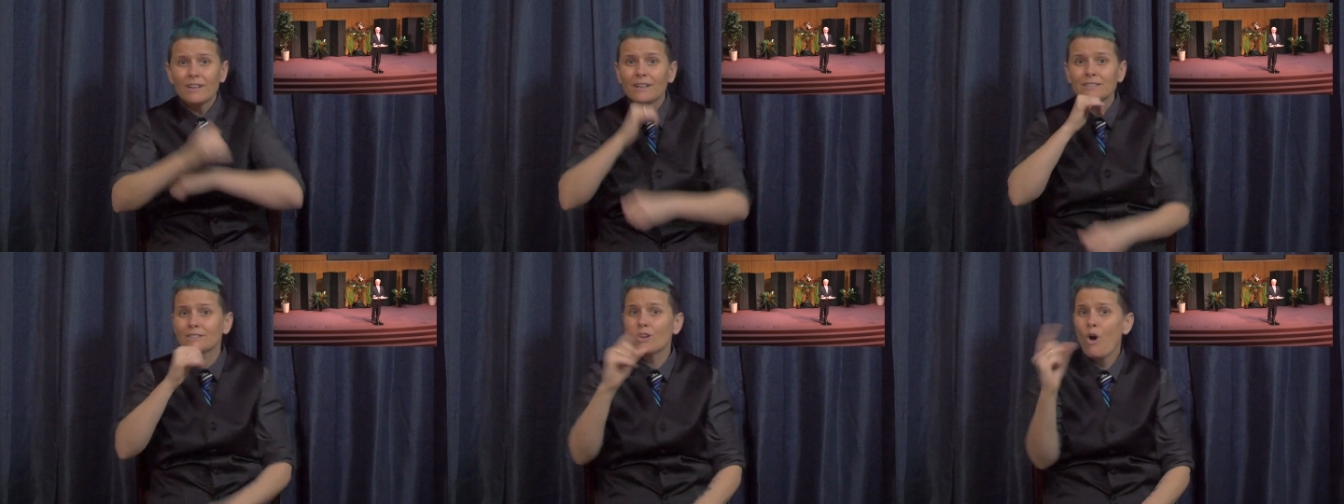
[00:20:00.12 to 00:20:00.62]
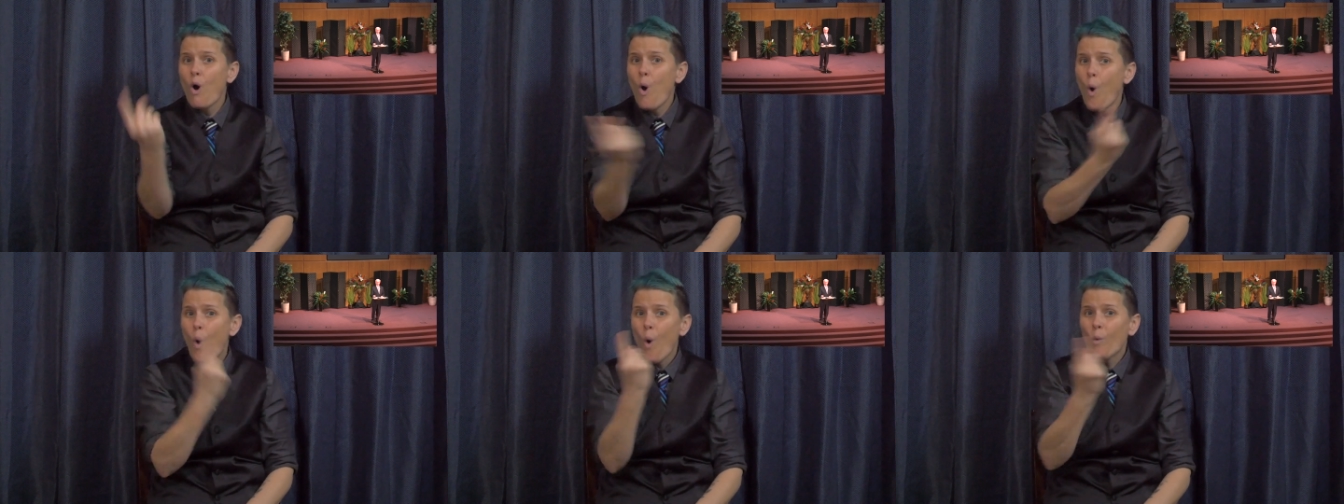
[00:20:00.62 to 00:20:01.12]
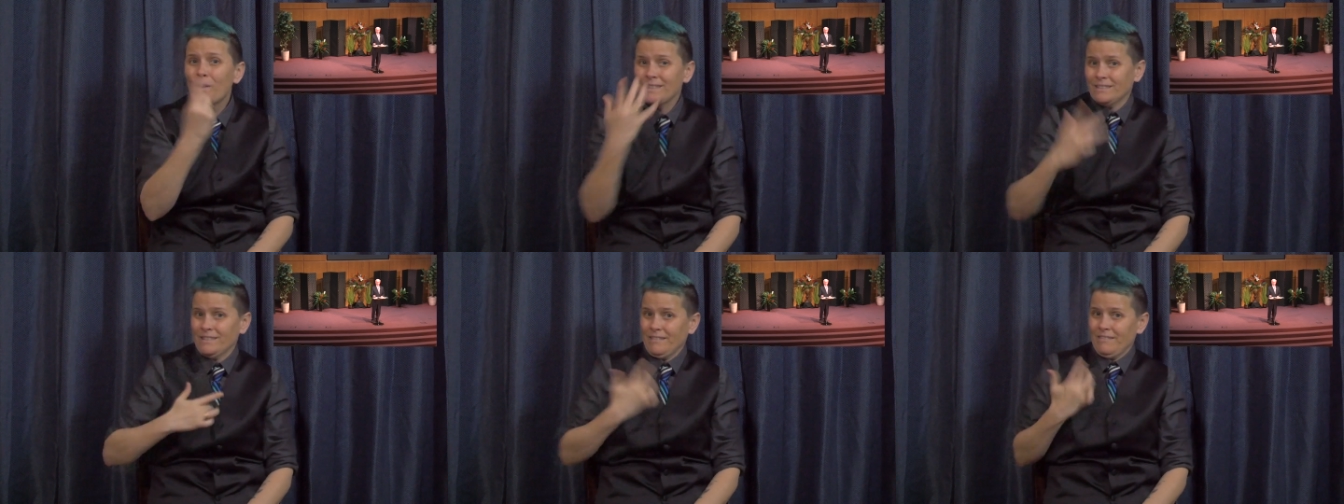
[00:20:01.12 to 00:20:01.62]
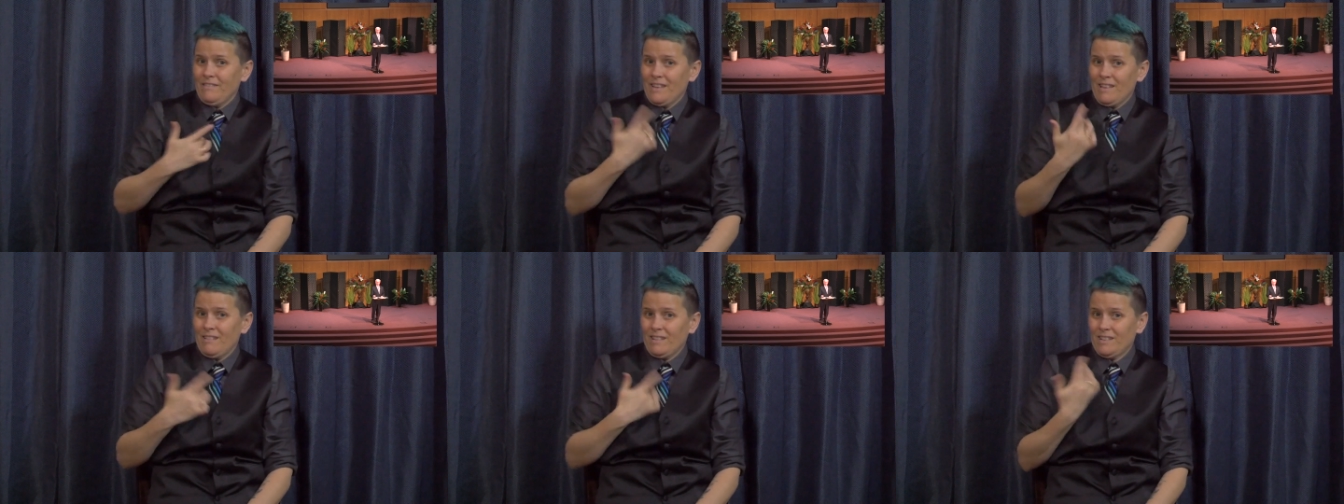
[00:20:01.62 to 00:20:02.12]
days.
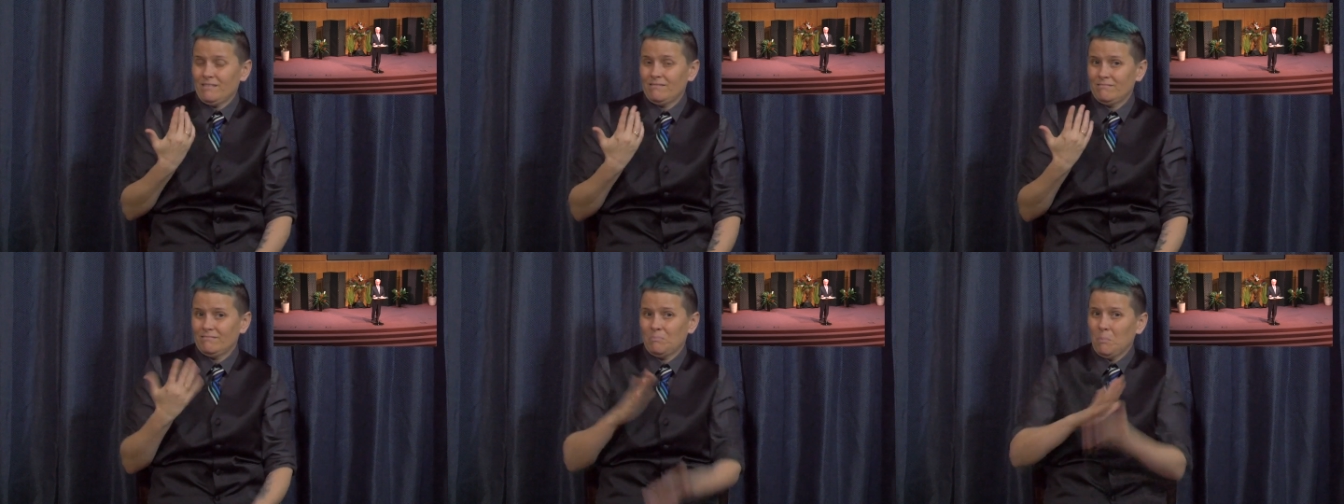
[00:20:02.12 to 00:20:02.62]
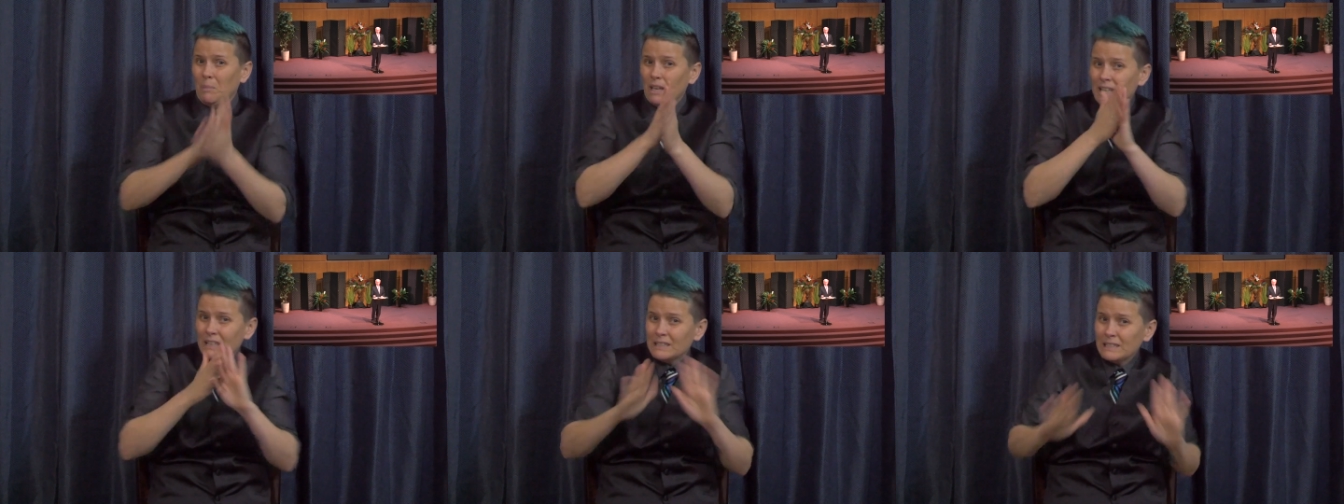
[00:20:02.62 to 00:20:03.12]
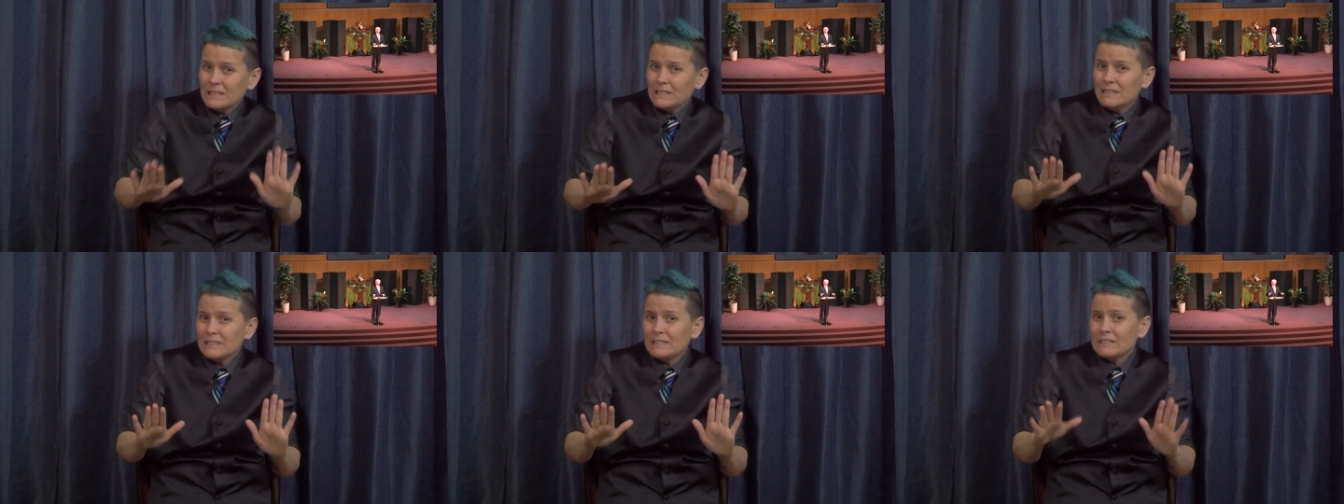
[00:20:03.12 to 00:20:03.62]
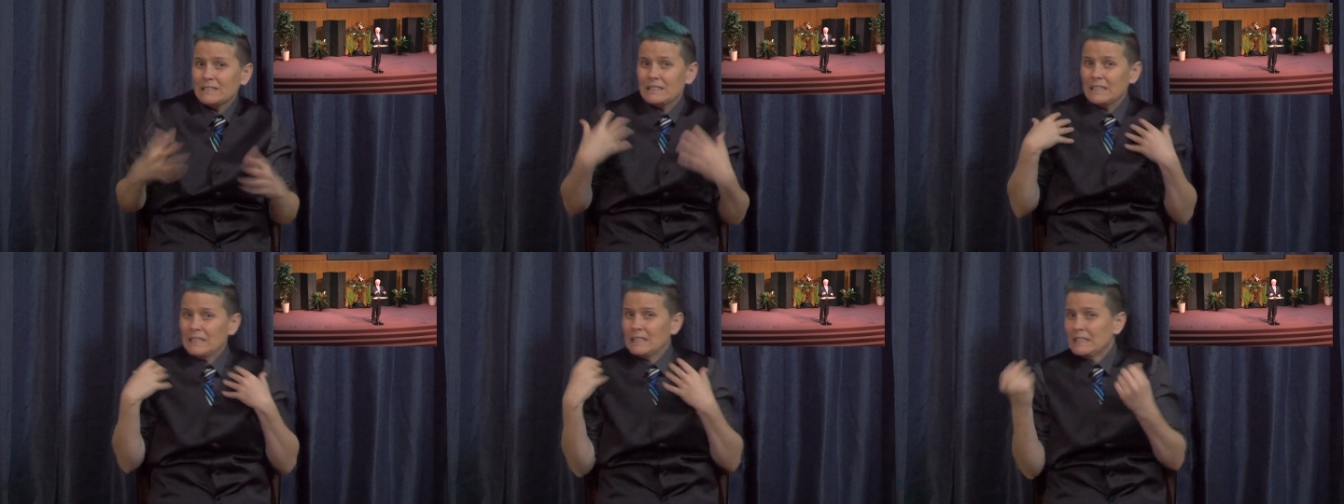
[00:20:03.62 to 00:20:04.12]
Probably a lot of
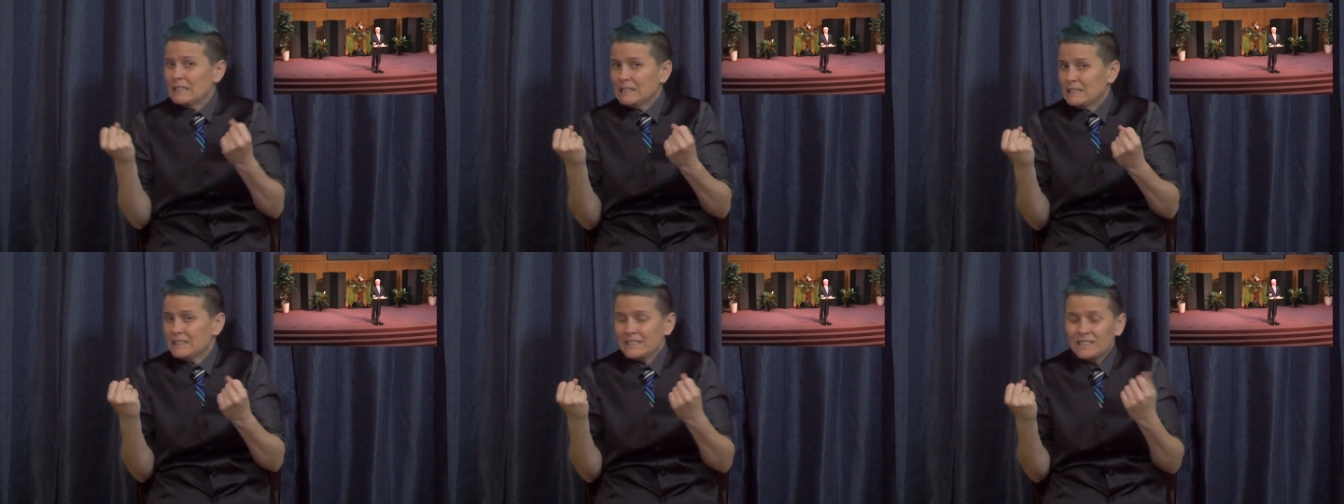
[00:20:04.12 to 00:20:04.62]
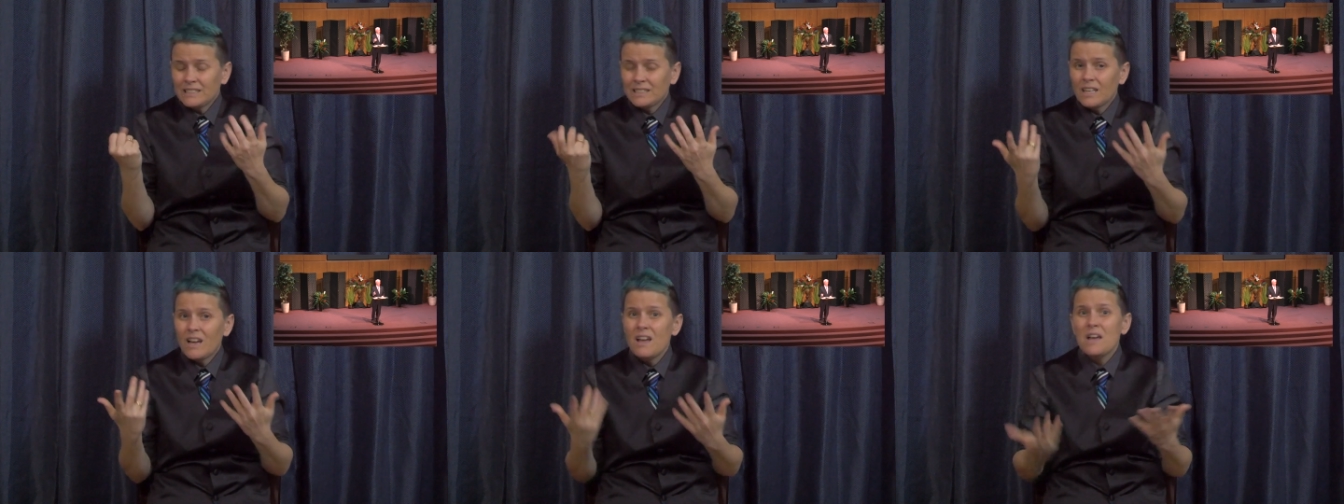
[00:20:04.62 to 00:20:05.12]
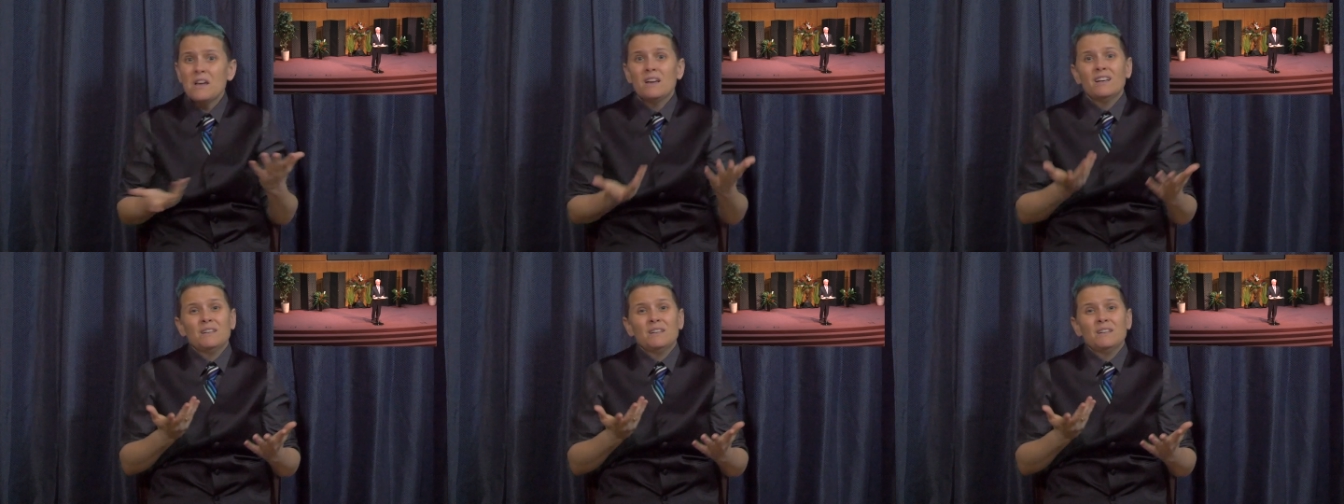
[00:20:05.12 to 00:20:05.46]
angst, some fear,